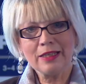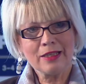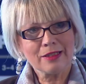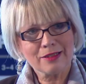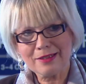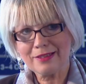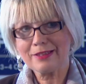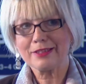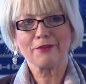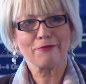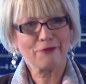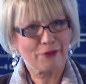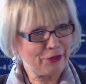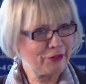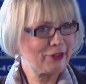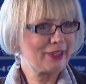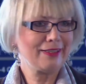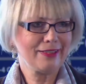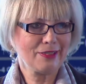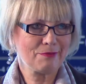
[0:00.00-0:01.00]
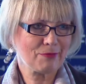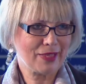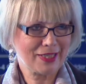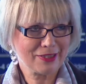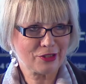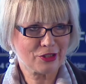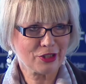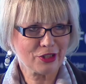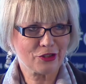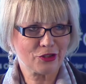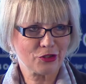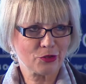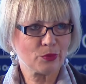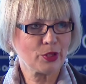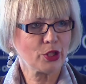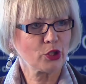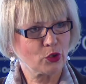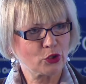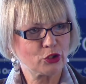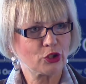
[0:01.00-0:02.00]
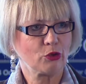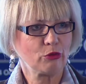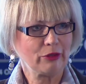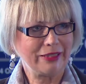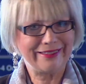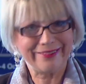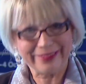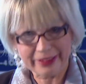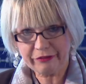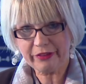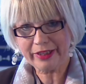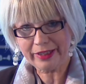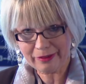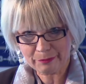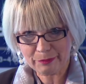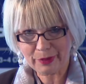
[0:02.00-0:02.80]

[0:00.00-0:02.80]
This is a very clear message we are not only giving,